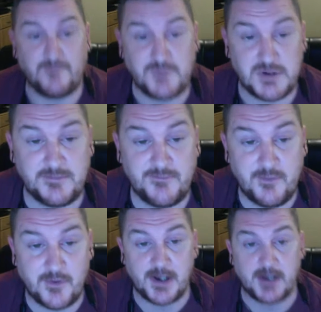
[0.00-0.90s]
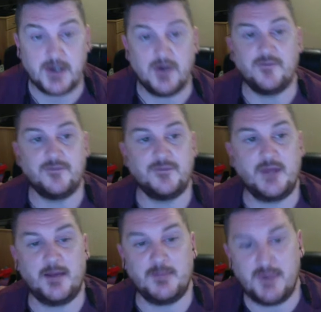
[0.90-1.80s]
just before kickoff
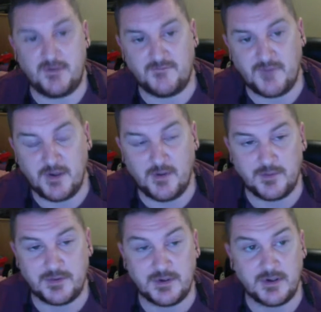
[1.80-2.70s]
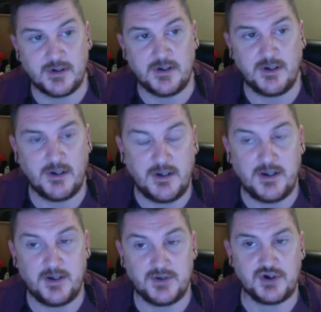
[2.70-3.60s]
that midfield
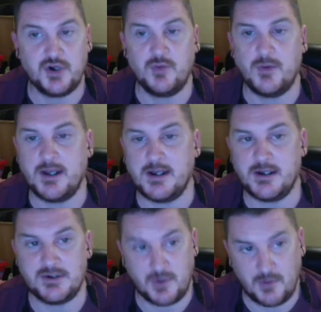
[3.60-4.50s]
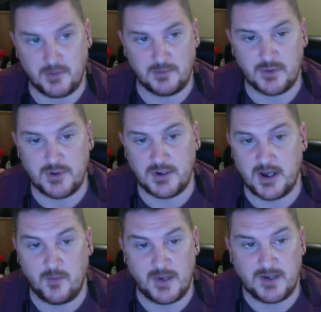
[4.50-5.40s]
is too weak. It's not good enough.
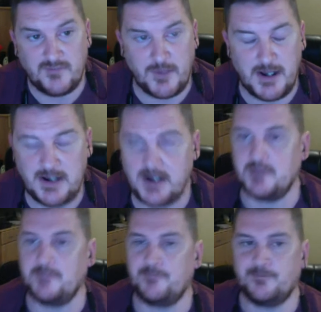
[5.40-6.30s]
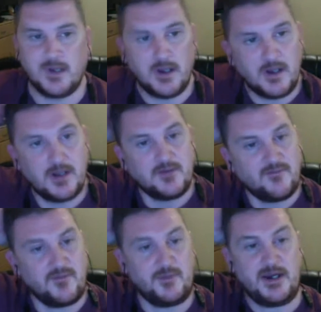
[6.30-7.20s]
And where's Fabinho?
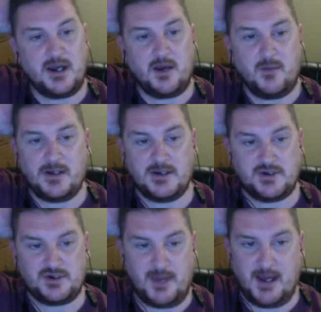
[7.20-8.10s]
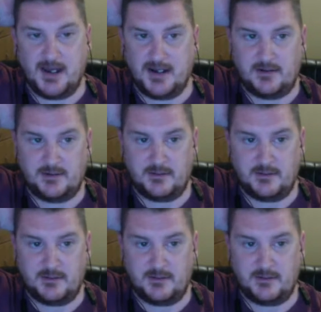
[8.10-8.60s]
Fabinho went to Spain